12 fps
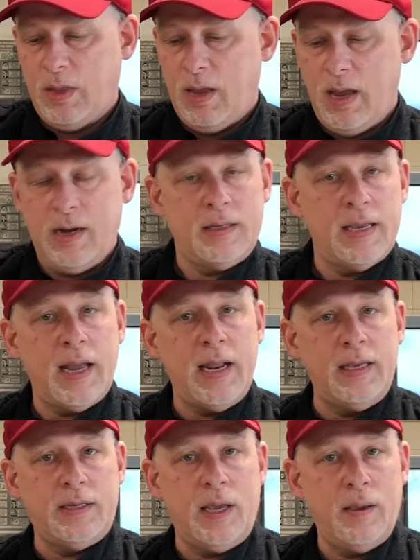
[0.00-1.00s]
And it's that
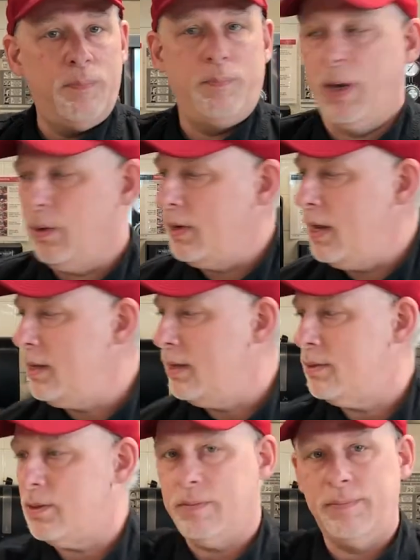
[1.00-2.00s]
easy. Pickled
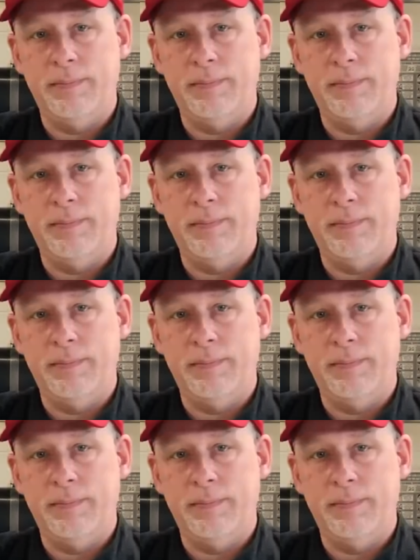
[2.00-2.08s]
onions.